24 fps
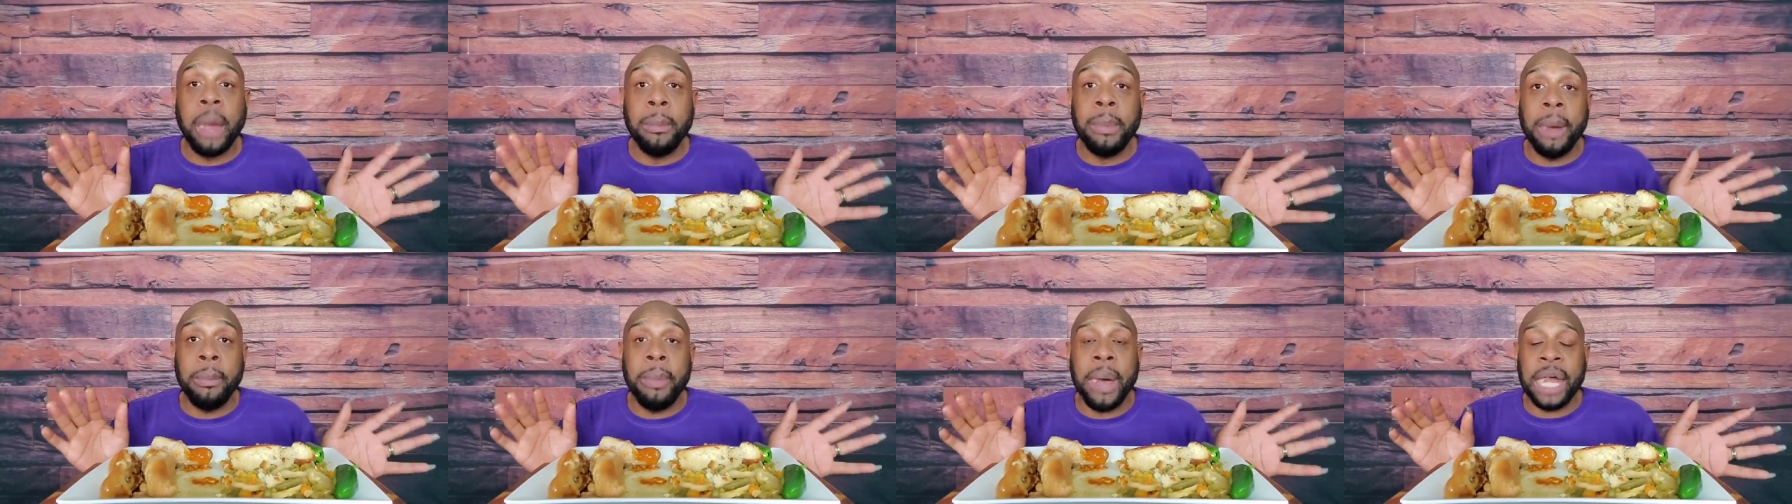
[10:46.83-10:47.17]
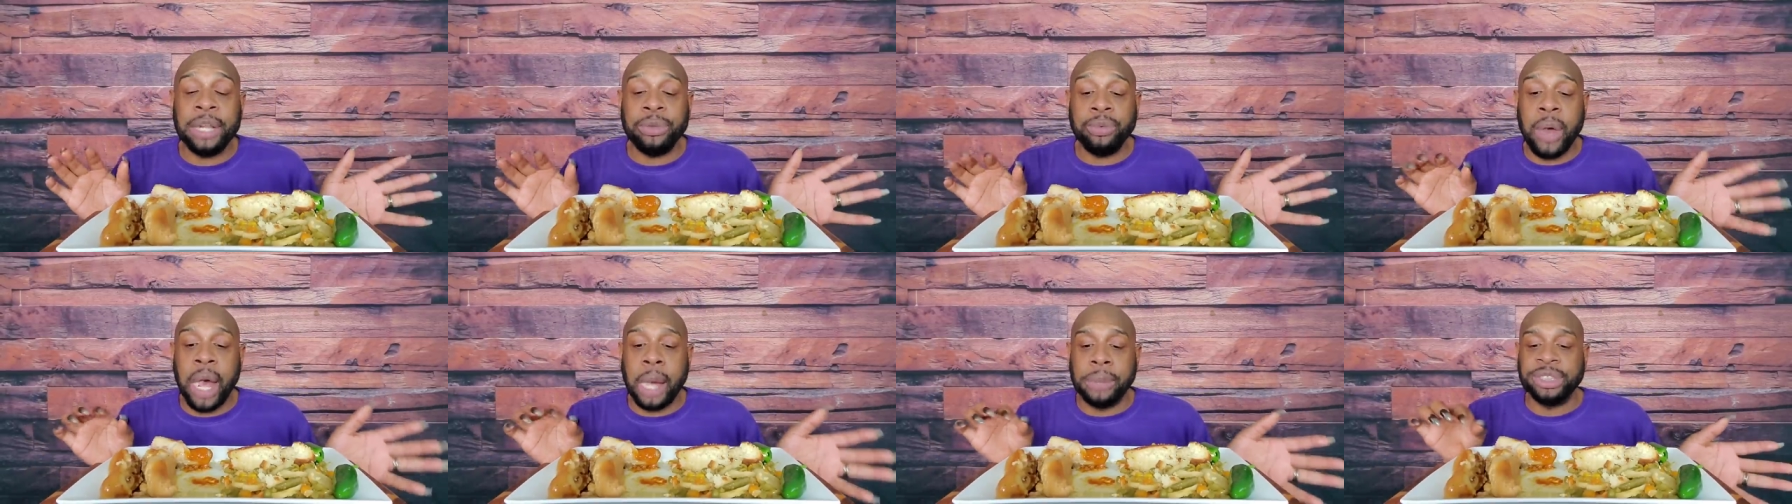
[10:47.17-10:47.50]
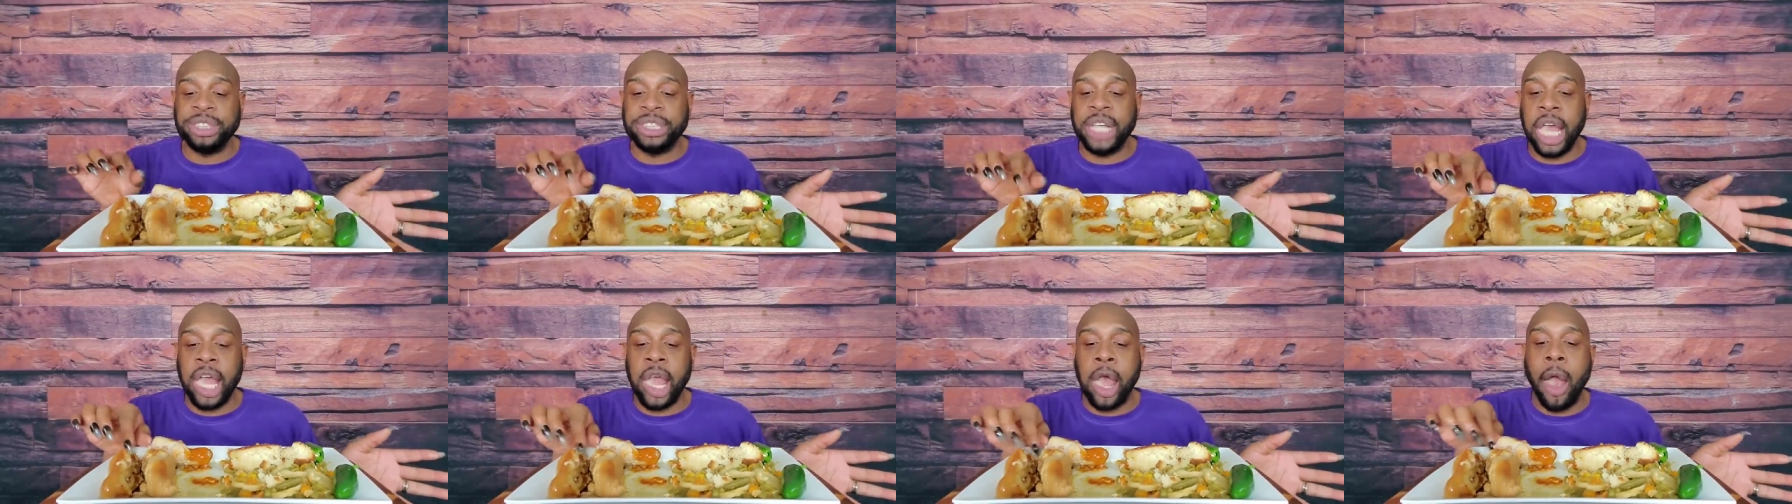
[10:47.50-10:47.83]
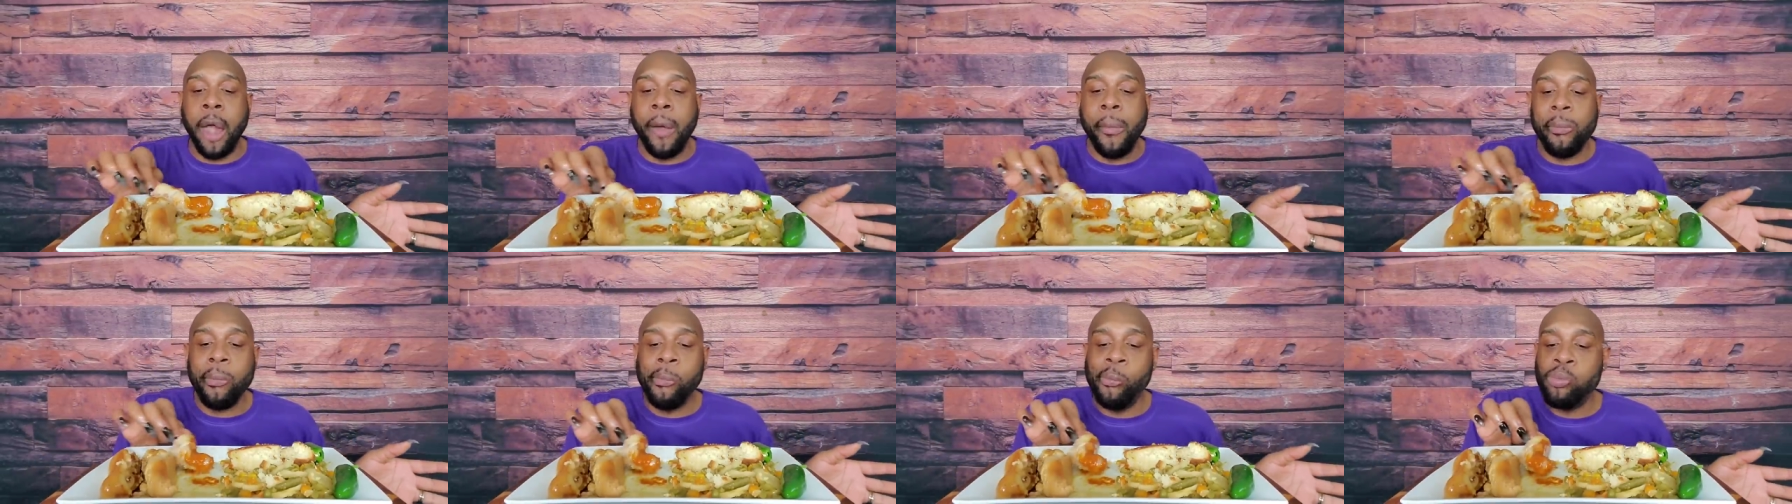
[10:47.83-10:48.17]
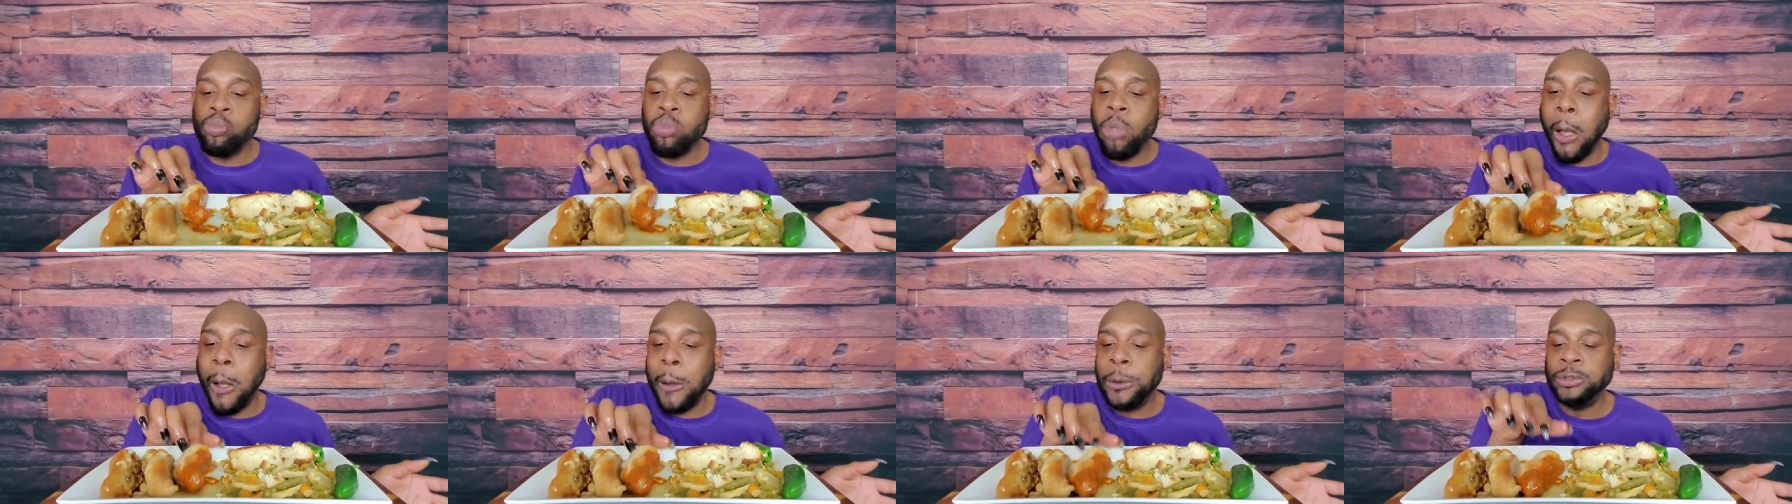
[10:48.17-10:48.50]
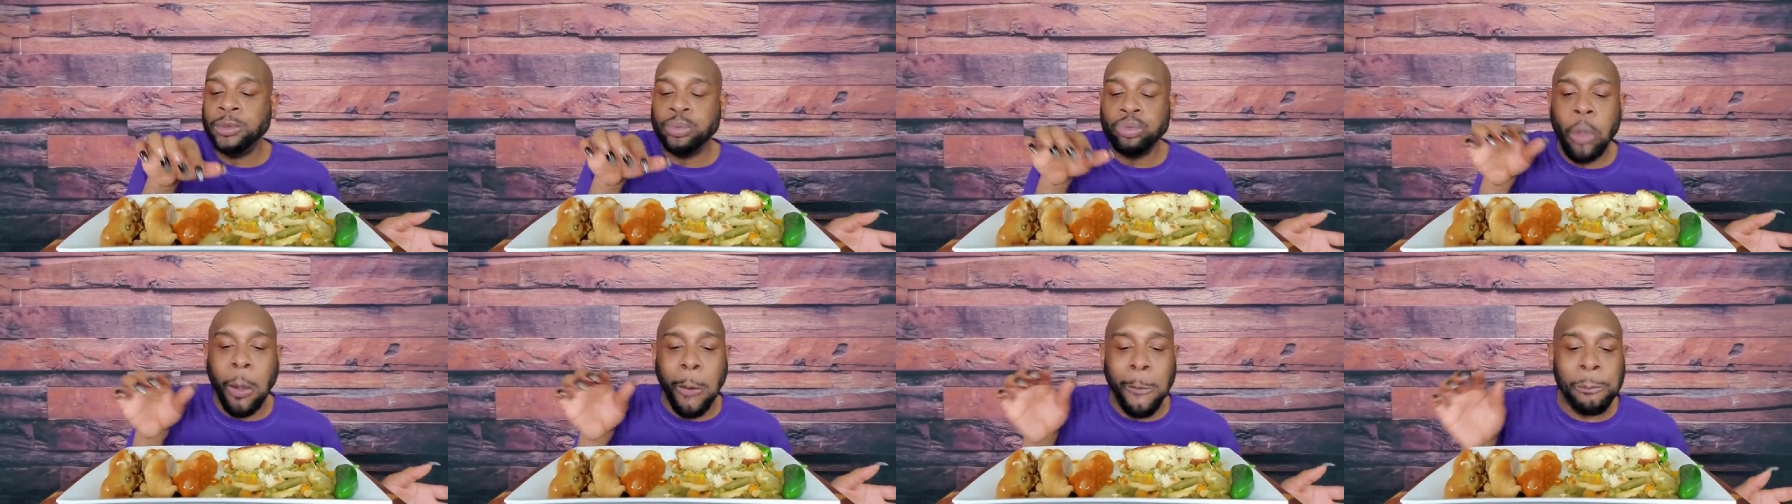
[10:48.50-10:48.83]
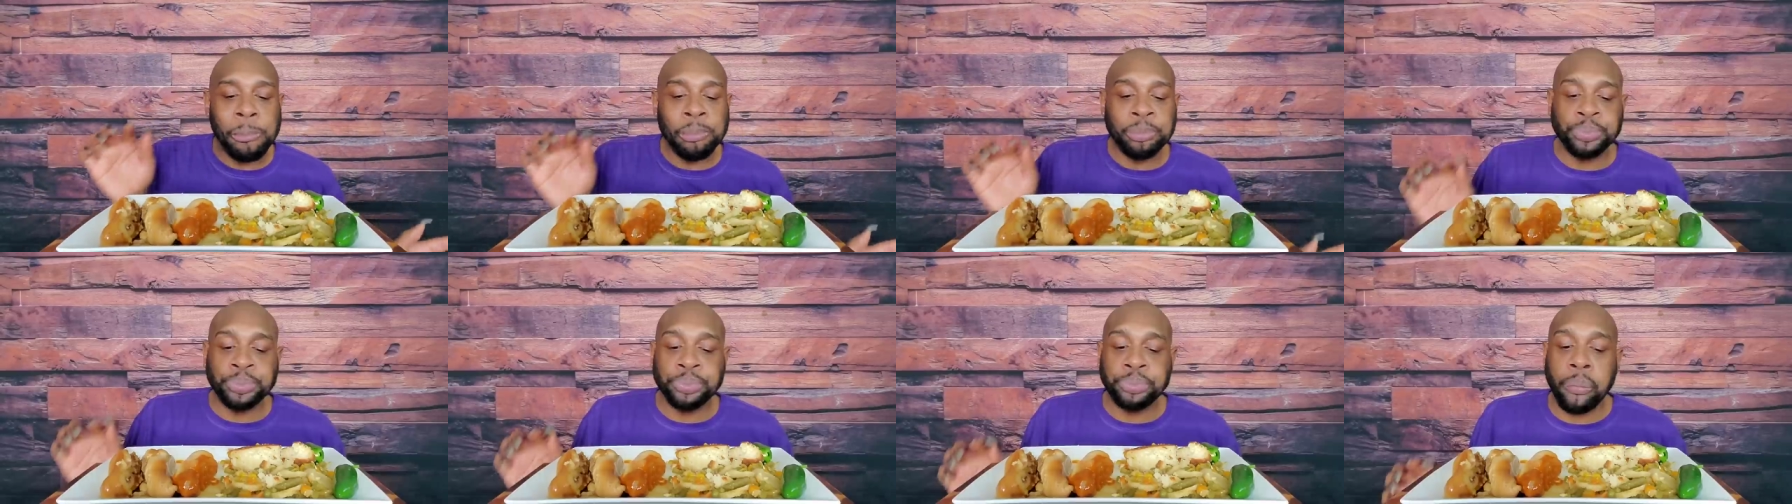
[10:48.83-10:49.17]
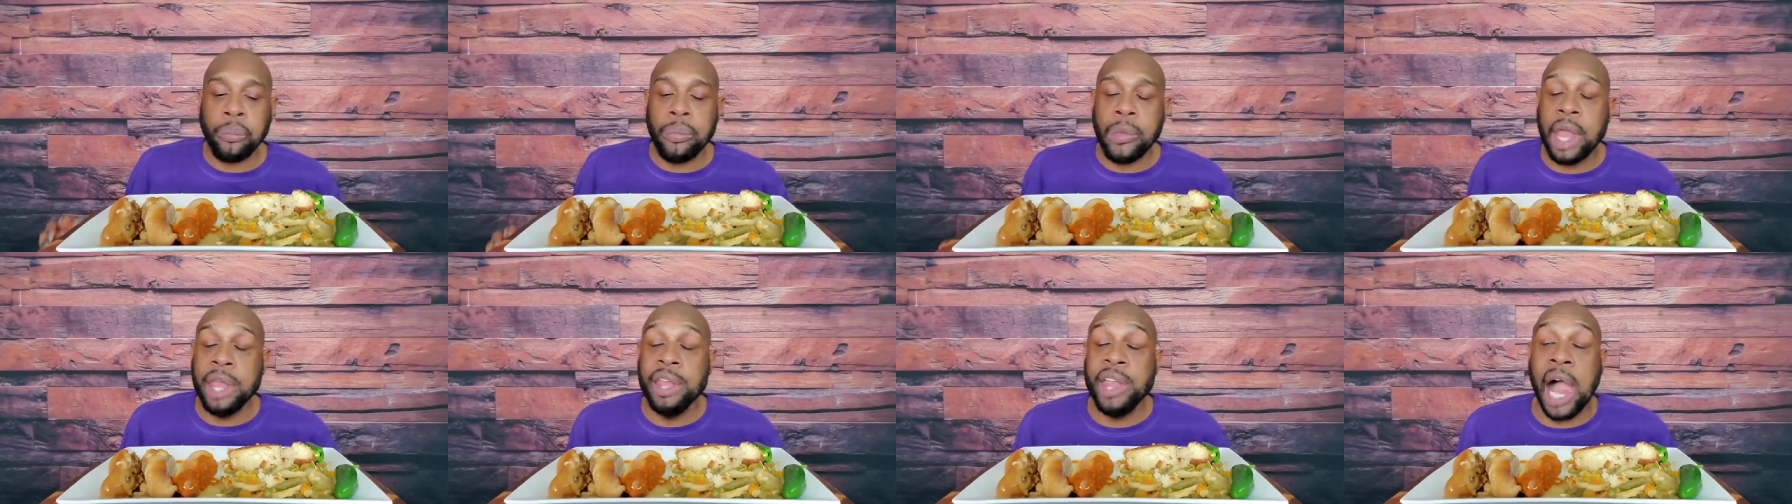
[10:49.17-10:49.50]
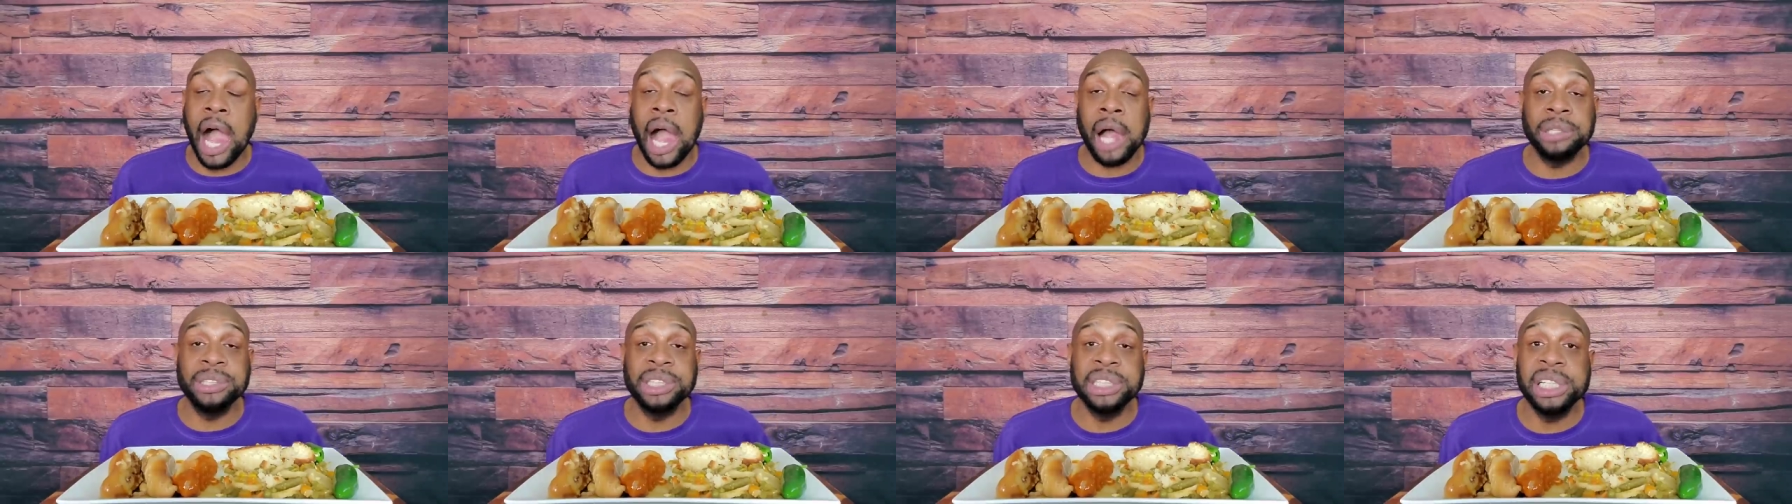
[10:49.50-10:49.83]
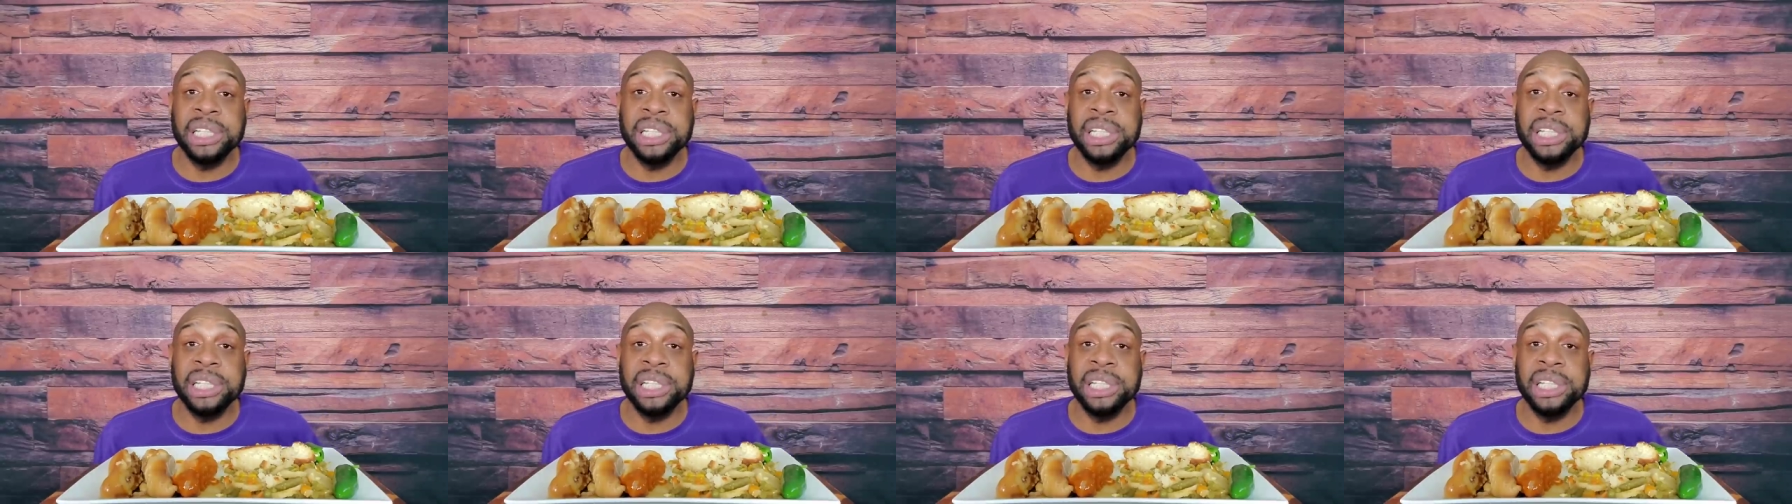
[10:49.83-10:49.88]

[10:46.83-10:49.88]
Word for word: But back to what I was saying. Y'all,